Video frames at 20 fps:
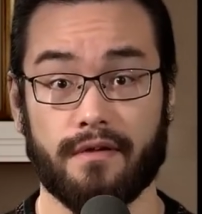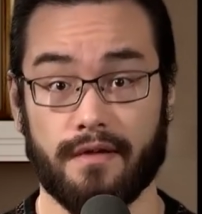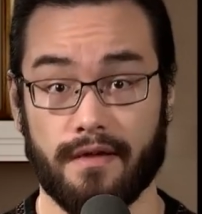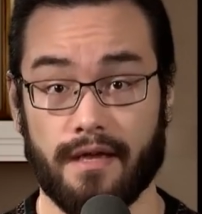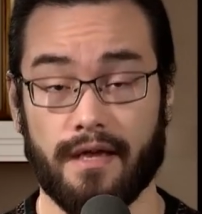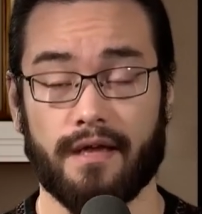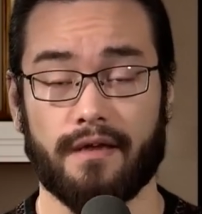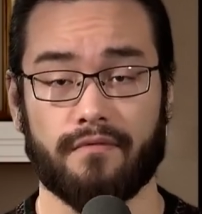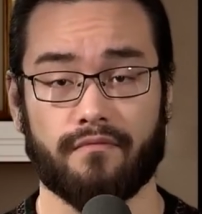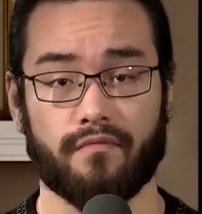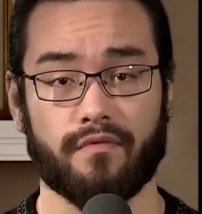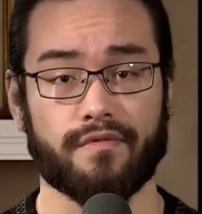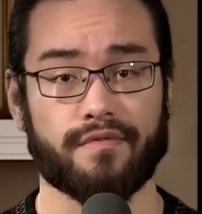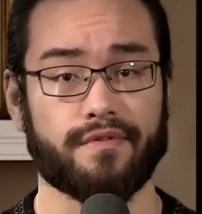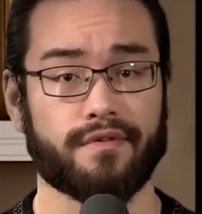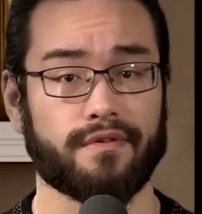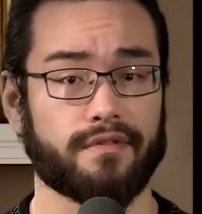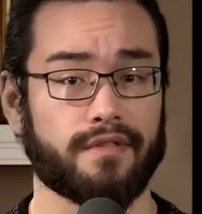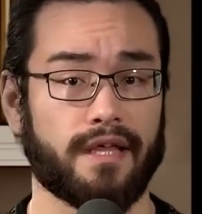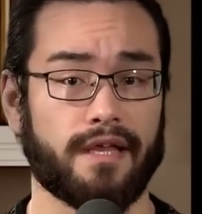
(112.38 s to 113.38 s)
And
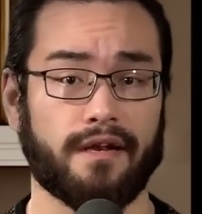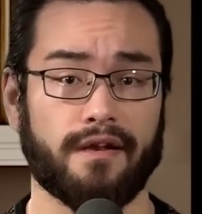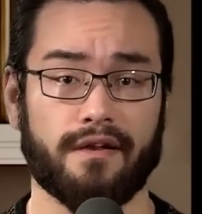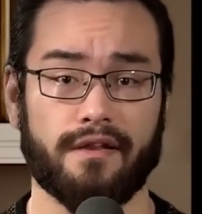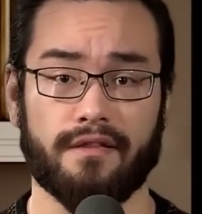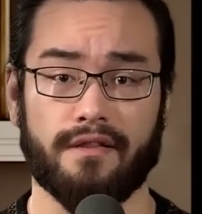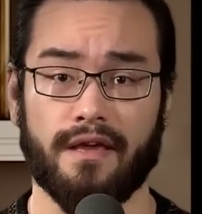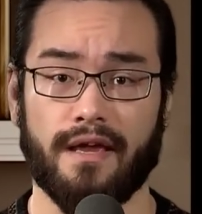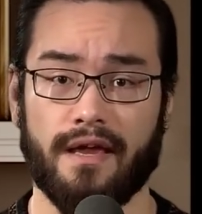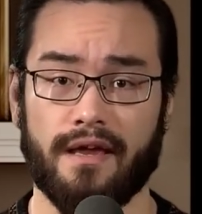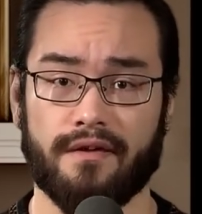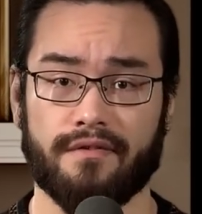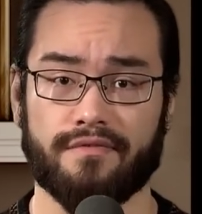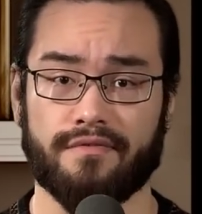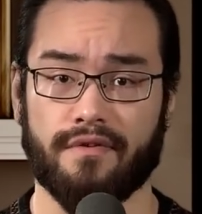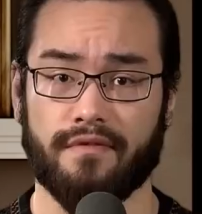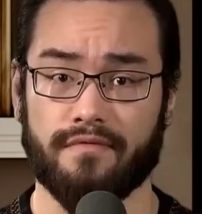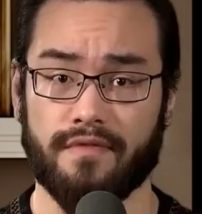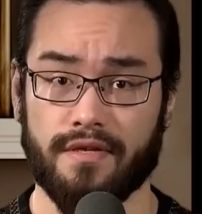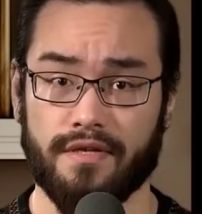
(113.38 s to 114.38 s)
once it landed in the hands
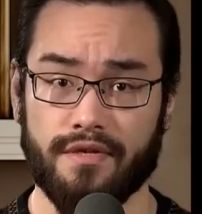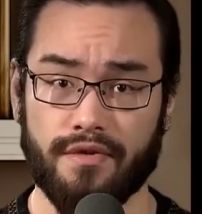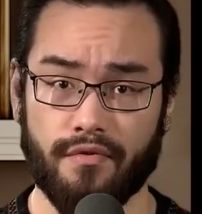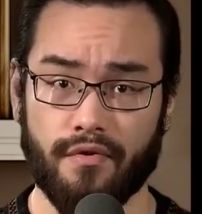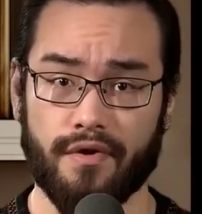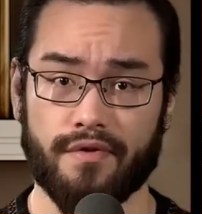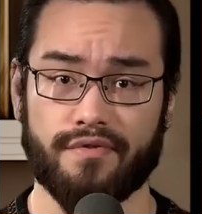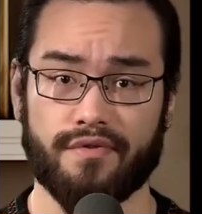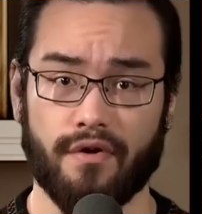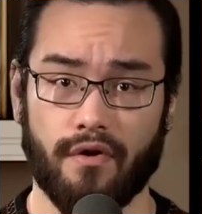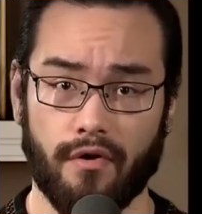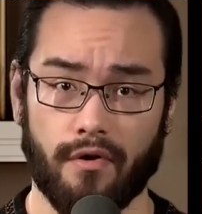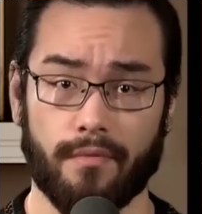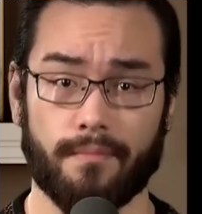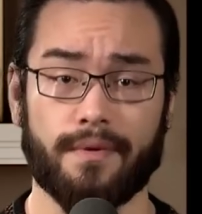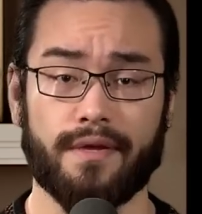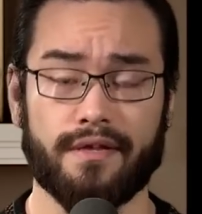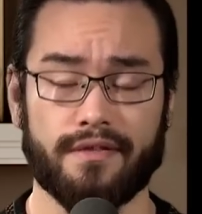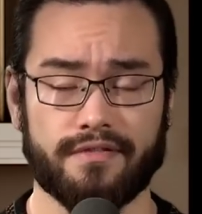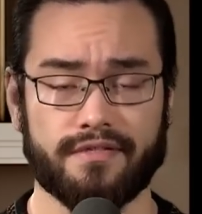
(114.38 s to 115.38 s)
of the US
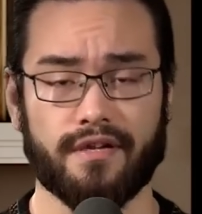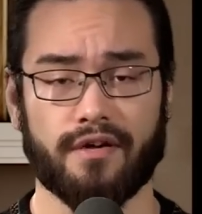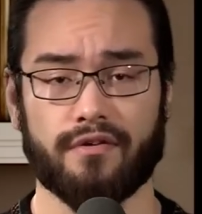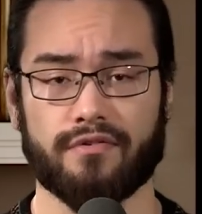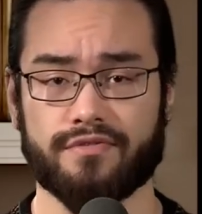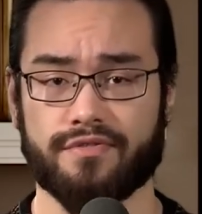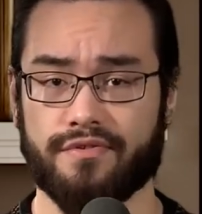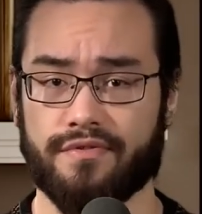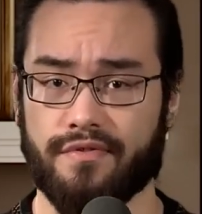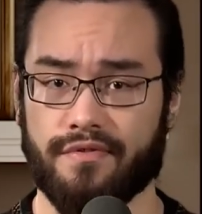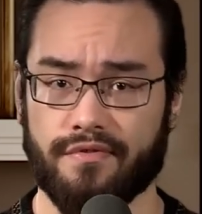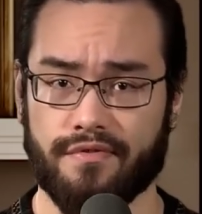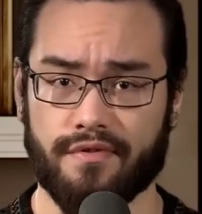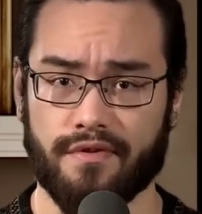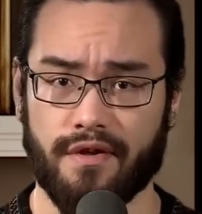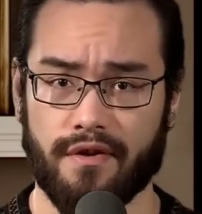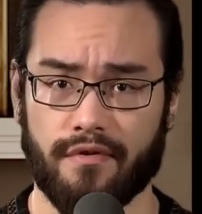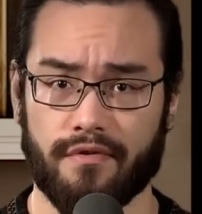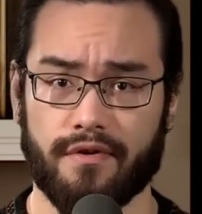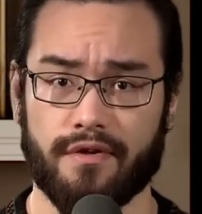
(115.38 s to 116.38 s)
Army Intelligence and
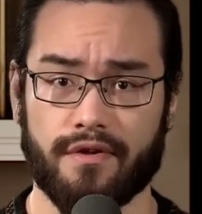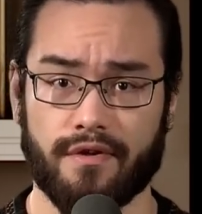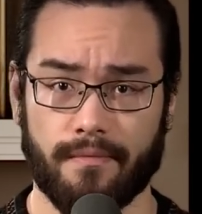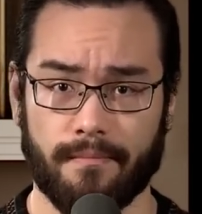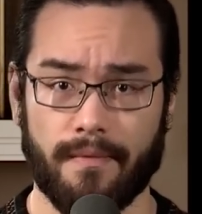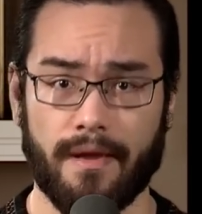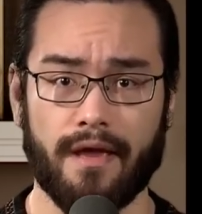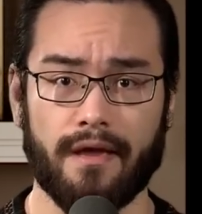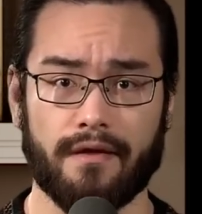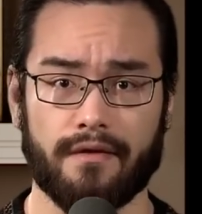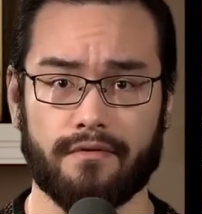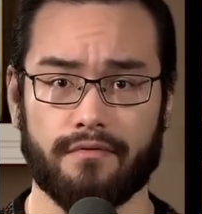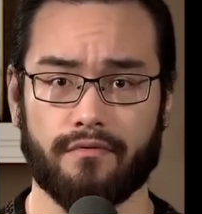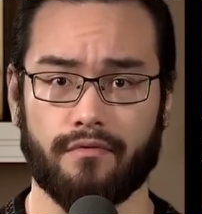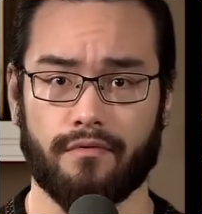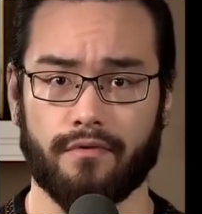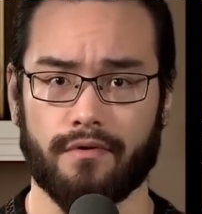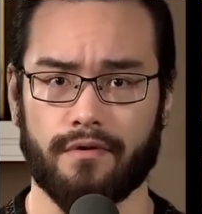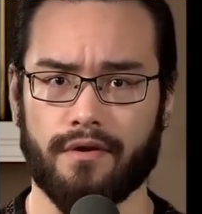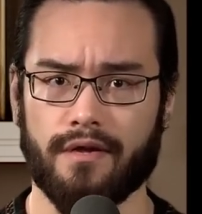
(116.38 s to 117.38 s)
Security Command,
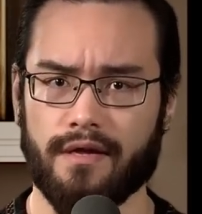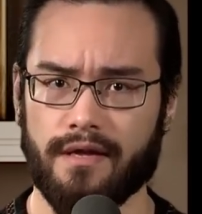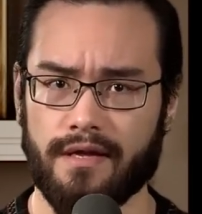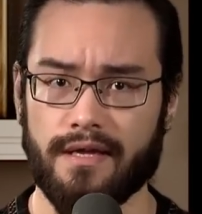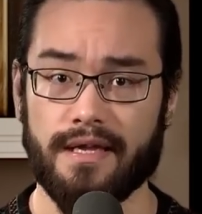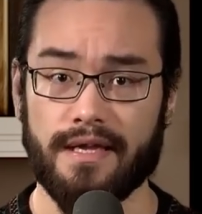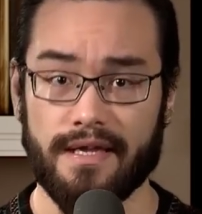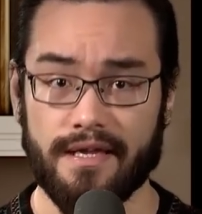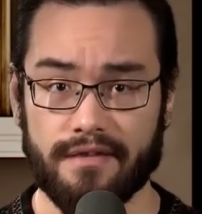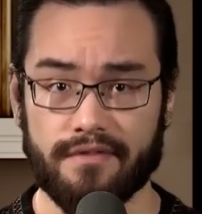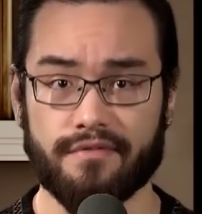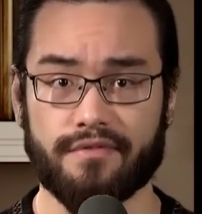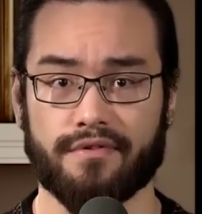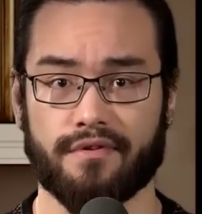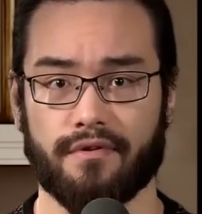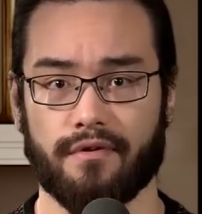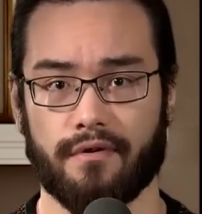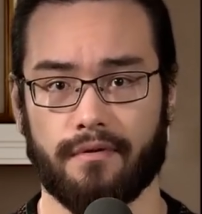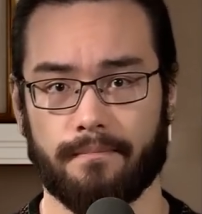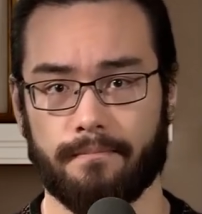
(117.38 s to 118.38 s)
or
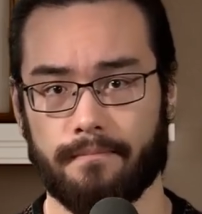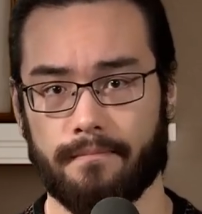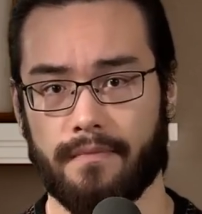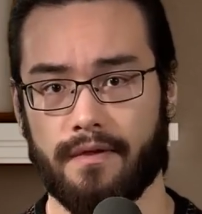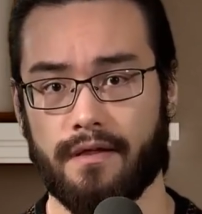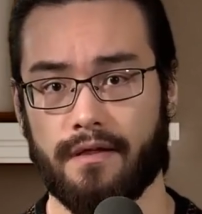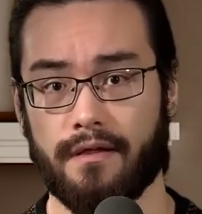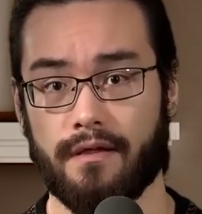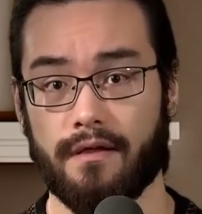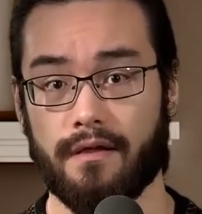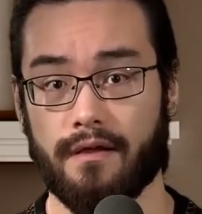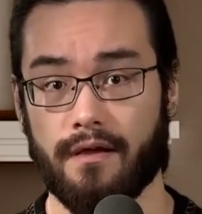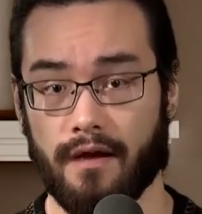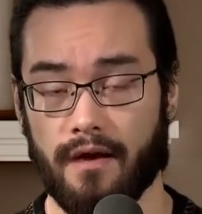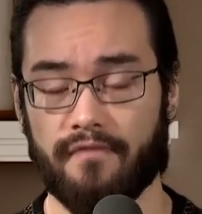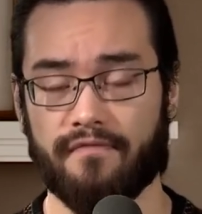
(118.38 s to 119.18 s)
INSCOM, a